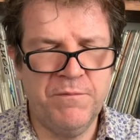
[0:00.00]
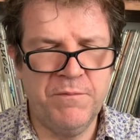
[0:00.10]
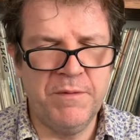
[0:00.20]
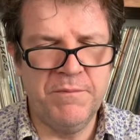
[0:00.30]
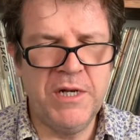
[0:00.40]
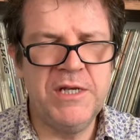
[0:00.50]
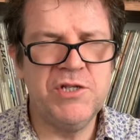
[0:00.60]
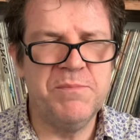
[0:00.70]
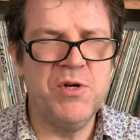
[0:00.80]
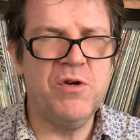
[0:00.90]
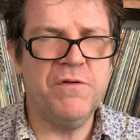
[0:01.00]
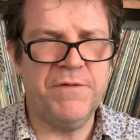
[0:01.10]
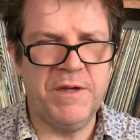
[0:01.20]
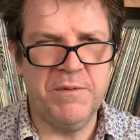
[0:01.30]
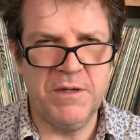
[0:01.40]
Melinda
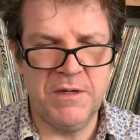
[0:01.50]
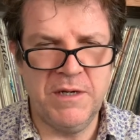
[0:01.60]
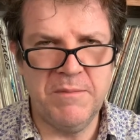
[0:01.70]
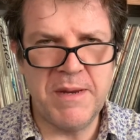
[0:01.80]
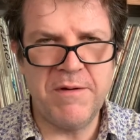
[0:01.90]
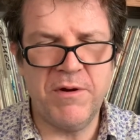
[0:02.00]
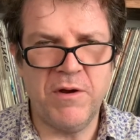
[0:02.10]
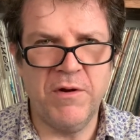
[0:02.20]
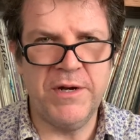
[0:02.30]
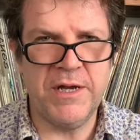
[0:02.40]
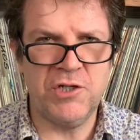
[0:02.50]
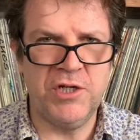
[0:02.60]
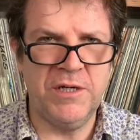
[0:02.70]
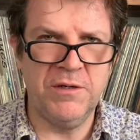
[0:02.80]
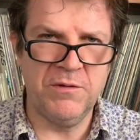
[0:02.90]
Murphy in America, I'd
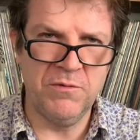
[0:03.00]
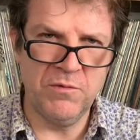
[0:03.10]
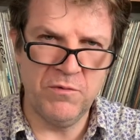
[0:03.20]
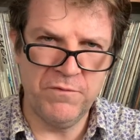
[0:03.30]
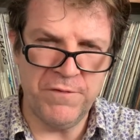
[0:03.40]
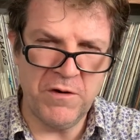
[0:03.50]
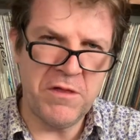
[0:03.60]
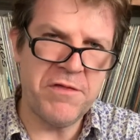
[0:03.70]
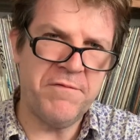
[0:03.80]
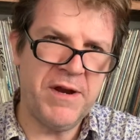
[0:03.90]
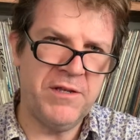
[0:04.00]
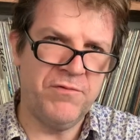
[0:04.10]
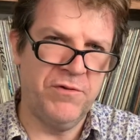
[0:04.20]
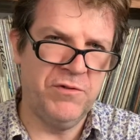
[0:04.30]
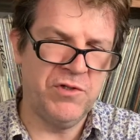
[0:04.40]
actually follow the thread
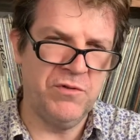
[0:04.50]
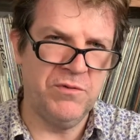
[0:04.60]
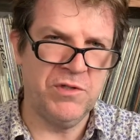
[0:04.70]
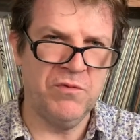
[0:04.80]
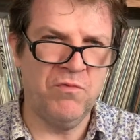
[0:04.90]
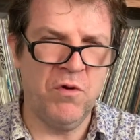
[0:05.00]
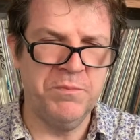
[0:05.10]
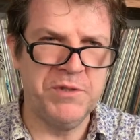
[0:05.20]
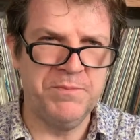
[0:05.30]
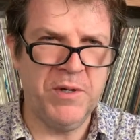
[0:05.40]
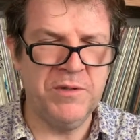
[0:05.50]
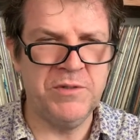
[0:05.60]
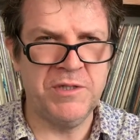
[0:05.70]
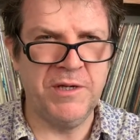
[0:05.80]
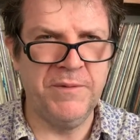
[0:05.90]
through to, to Rob's
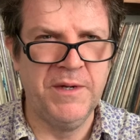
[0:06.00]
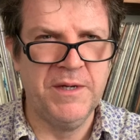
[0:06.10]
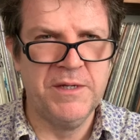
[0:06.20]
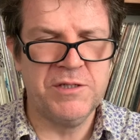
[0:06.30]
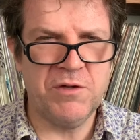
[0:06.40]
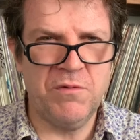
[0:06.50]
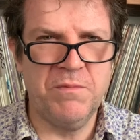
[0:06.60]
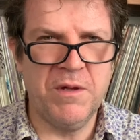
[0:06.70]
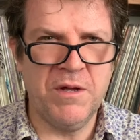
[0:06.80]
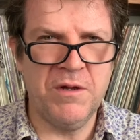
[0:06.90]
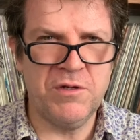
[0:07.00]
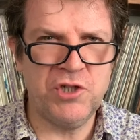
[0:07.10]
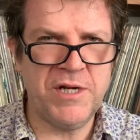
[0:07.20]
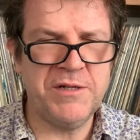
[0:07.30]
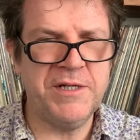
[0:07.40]
posting. So uh,
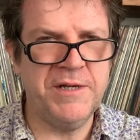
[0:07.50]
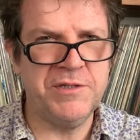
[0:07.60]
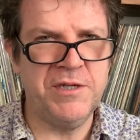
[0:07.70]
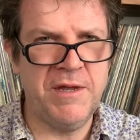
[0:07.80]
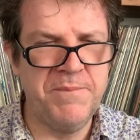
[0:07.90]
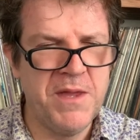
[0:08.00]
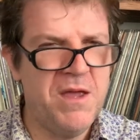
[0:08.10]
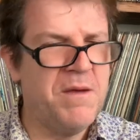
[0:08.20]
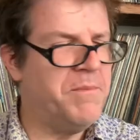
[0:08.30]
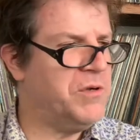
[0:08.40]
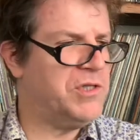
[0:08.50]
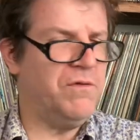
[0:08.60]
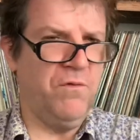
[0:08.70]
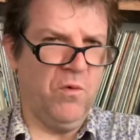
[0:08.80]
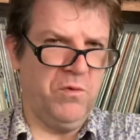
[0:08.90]
shout out to them. Most
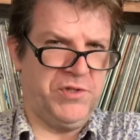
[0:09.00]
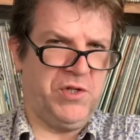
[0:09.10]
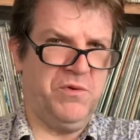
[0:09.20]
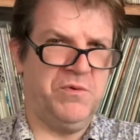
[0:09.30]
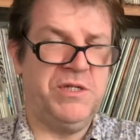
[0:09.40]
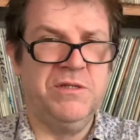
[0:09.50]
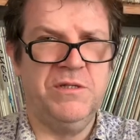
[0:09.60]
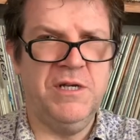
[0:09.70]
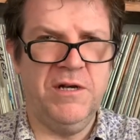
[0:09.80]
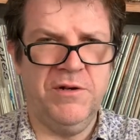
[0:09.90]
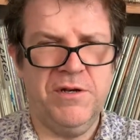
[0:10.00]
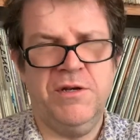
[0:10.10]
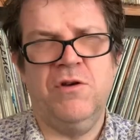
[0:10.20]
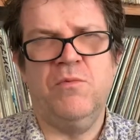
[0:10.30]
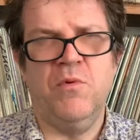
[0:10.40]
of all to Dylan at
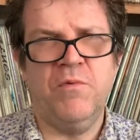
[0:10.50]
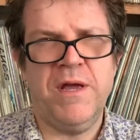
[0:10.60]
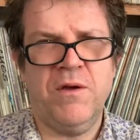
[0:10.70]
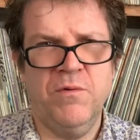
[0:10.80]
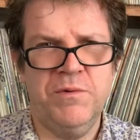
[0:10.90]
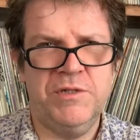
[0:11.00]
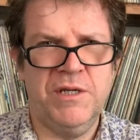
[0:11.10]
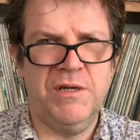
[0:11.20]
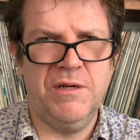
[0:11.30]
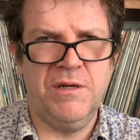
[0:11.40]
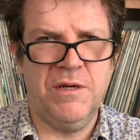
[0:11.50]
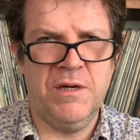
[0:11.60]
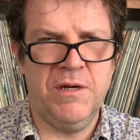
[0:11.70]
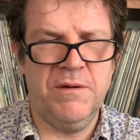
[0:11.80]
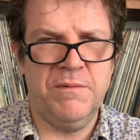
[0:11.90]
Noble Records in uh,
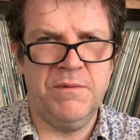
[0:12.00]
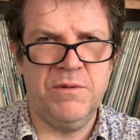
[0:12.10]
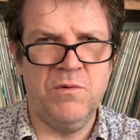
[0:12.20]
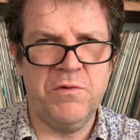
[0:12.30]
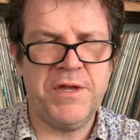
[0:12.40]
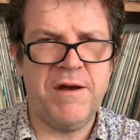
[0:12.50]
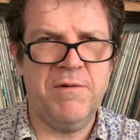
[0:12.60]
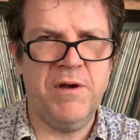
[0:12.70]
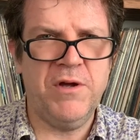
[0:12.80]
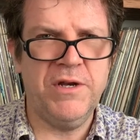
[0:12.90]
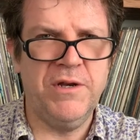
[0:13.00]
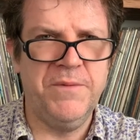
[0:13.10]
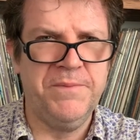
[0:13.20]
North Carolina,